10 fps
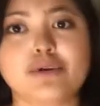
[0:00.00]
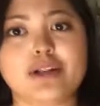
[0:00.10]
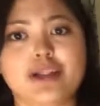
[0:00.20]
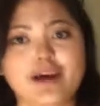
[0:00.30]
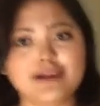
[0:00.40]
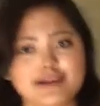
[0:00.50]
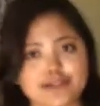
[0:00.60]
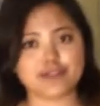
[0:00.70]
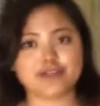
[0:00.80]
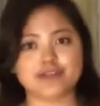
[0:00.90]
really like
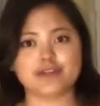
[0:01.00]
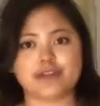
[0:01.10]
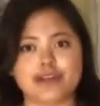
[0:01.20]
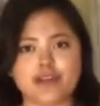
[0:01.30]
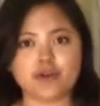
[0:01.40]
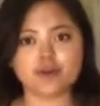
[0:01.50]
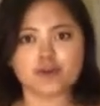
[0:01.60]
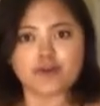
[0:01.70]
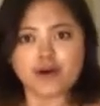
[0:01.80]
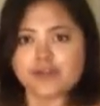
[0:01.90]
it, and it
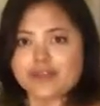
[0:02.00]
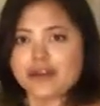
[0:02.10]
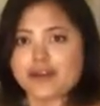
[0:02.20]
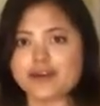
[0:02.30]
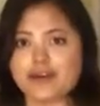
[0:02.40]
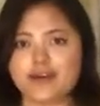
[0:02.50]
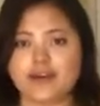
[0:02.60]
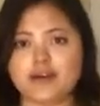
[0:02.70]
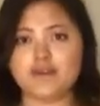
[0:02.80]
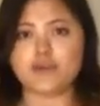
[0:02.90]
goes well with, like,
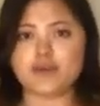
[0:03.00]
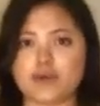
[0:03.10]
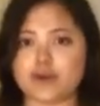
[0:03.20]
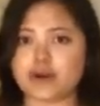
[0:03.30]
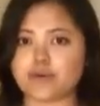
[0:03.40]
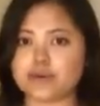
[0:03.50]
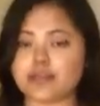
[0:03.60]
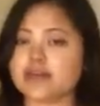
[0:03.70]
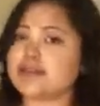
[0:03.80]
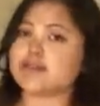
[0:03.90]
you want to wear it with
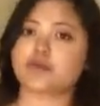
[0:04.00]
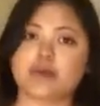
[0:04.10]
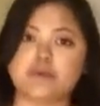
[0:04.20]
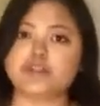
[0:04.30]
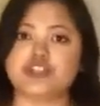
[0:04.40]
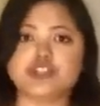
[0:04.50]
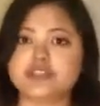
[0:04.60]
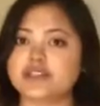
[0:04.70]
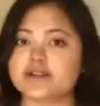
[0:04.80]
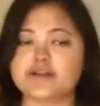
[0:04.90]
this or wear it with
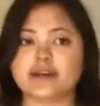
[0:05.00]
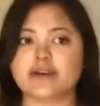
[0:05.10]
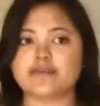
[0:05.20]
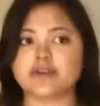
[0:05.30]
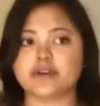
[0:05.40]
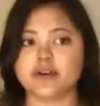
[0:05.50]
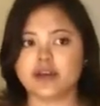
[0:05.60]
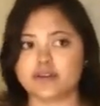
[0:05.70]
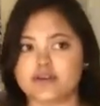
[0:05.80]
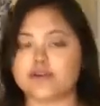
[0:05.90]
jeans or whatever,
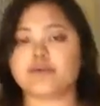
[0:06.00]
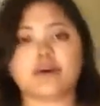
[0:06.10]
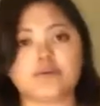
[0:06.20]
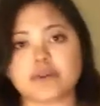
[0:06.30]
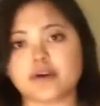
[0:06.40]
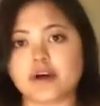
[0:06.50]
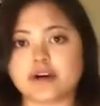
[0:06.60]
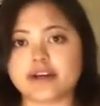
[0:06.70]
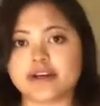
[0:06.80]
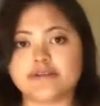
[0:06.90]
then you can wear it with a
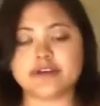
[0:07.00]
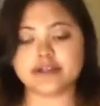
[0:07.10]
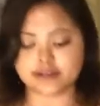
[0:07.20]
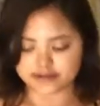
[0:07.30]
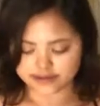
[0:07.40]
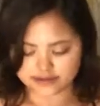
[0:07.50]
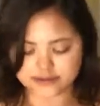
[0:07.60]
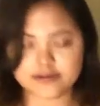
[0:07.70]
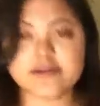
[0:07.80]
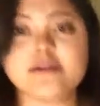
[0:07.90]
cardigan, right?
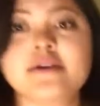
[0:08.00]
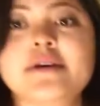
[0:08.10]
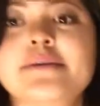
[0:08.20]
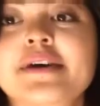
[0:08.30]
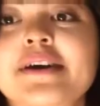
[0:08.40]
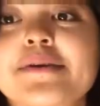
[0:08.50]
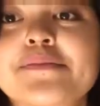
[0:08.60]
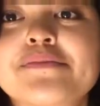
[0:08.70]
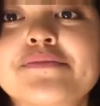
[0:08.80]
Yeah.